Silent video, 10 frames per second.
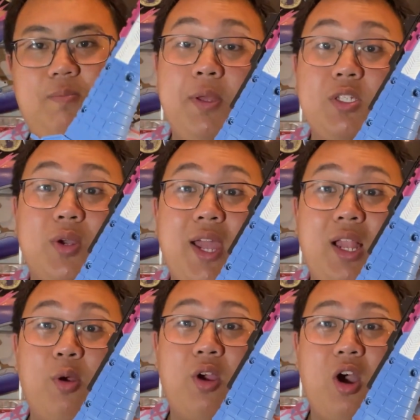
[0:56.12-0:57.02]
pistol
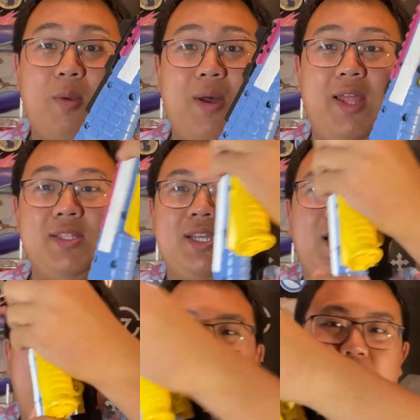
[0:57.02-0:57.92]
caliber carbines.
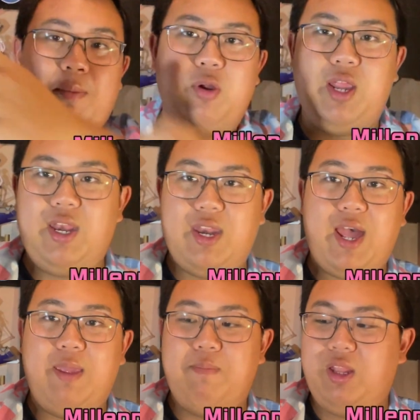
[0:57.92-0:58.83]
It's chambered in
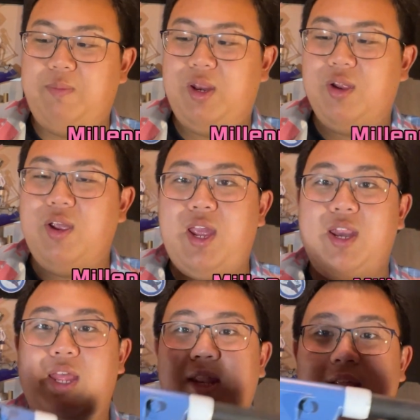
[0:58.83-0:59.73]
9mm,
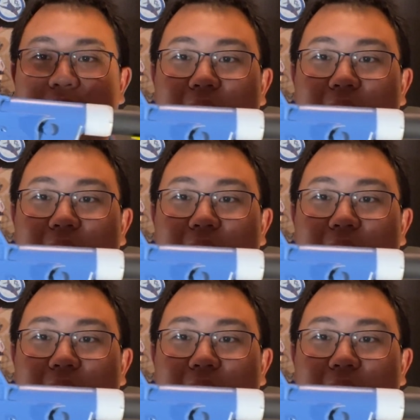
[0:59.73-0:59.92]
and it is